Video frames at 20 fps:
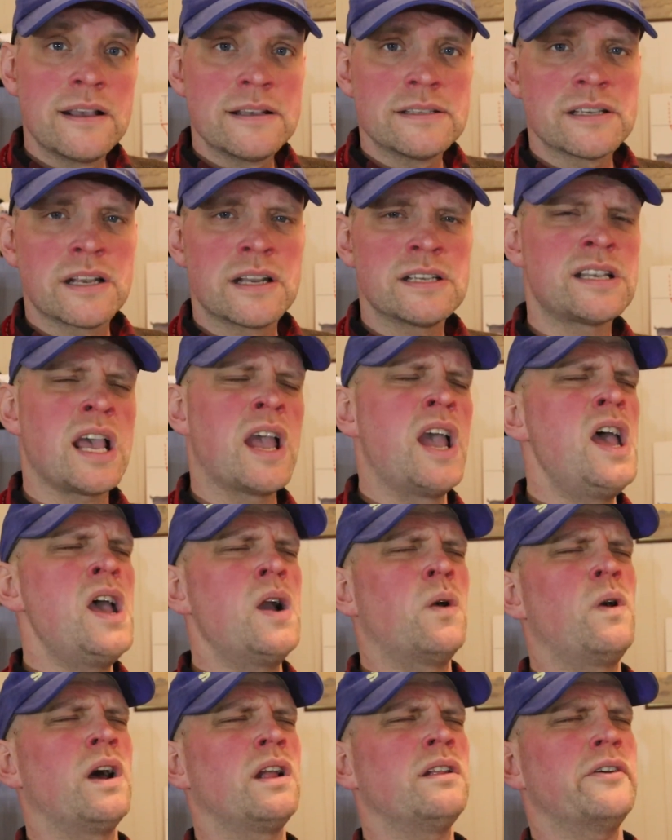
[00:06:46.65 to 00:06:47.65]
So they say,
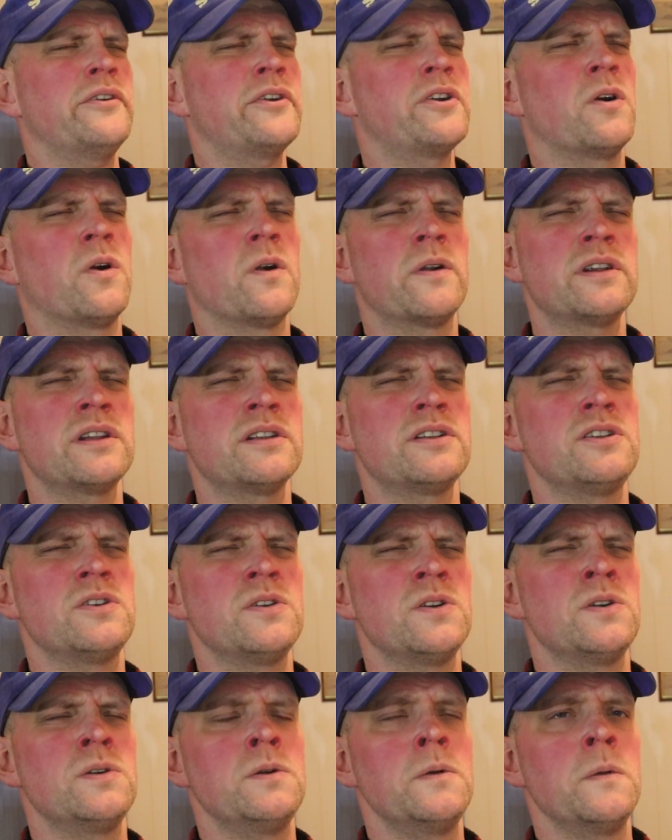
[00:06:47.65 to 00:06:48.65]
well, according
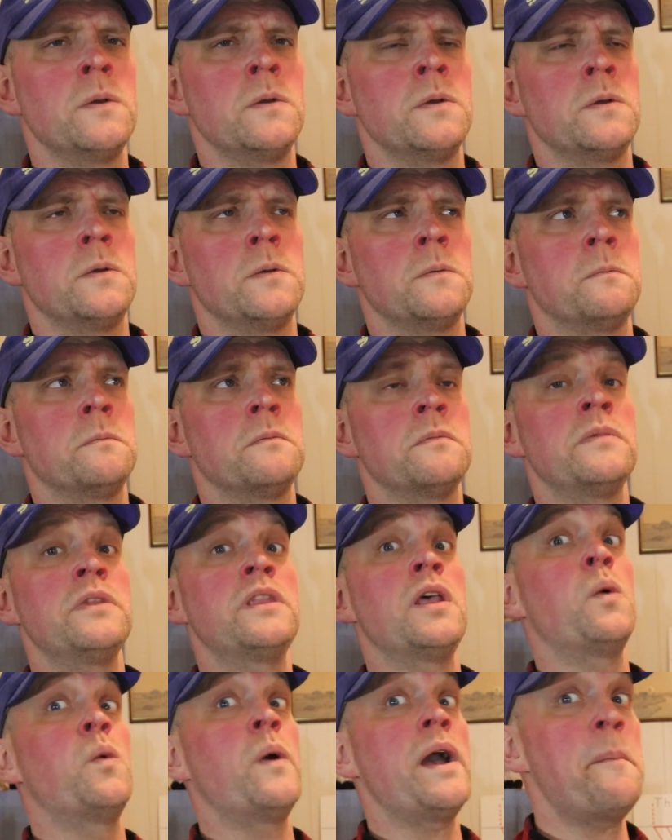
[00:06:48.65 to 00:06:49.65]
to
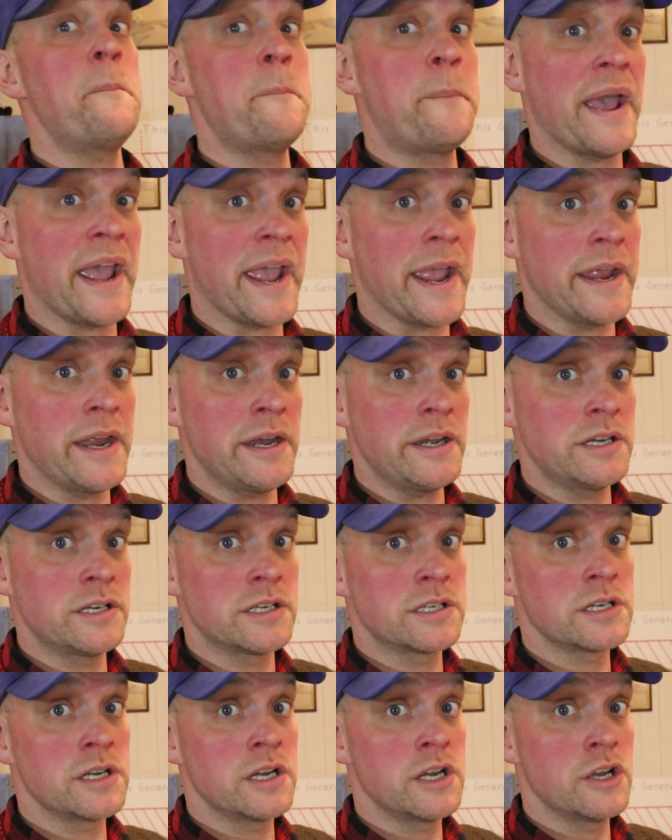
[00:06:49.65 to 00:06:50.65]
the web
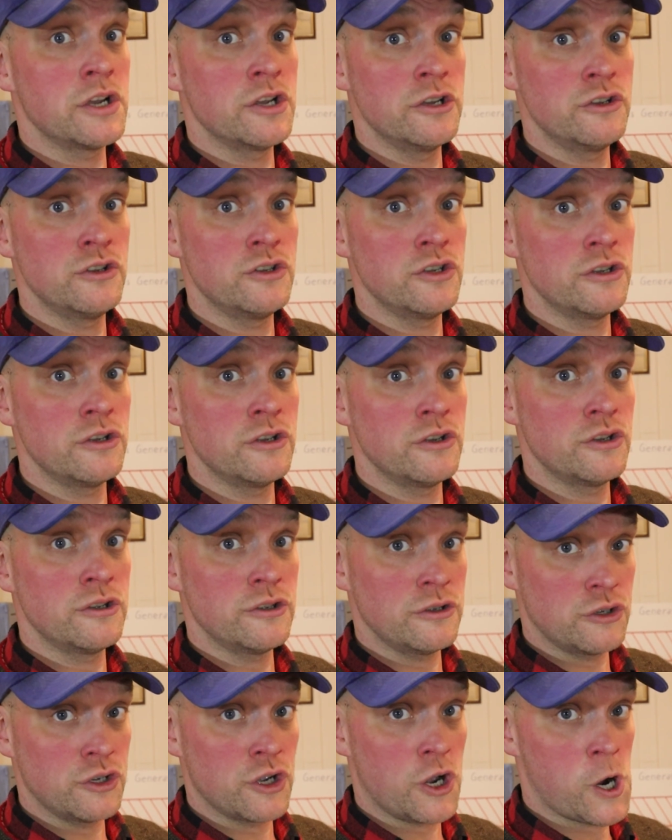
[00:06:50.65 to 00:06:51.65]
page,
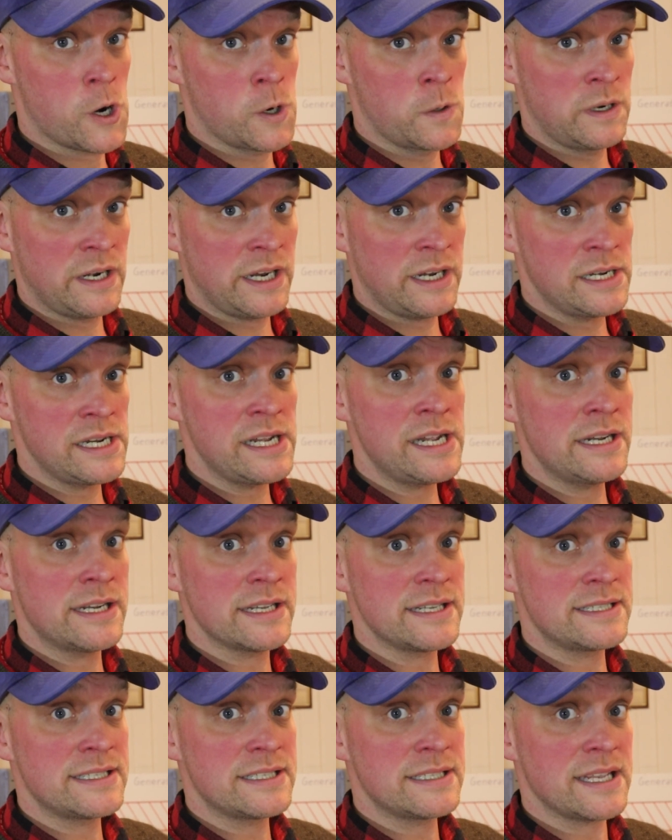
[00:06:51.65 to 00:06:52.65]
you only need
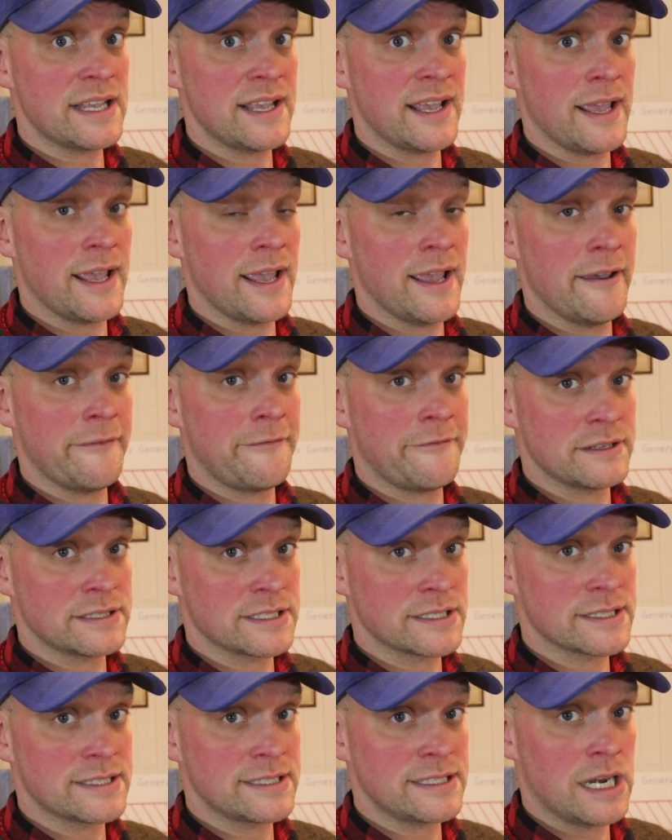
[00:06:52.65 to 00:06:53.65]
this if
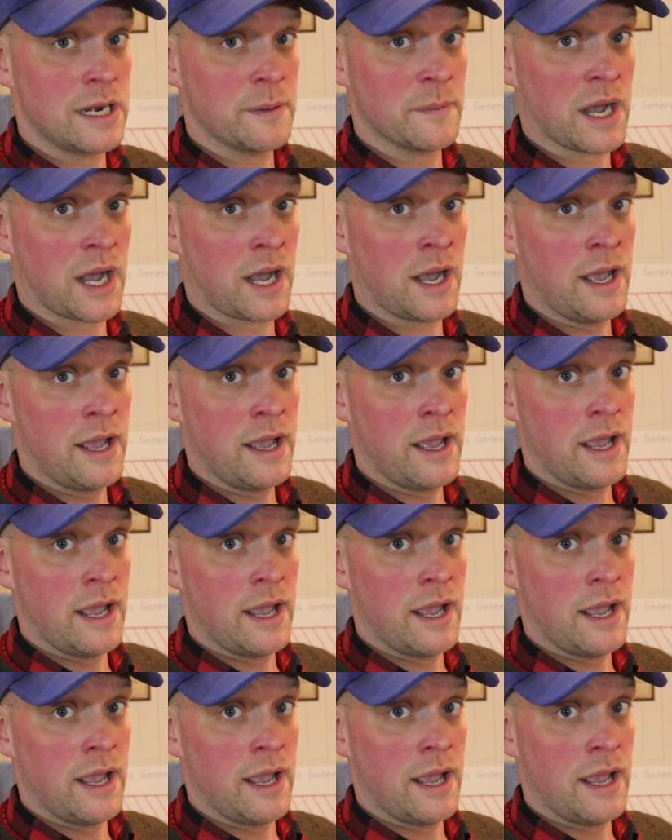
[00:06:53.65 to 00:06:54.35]
it's a cinema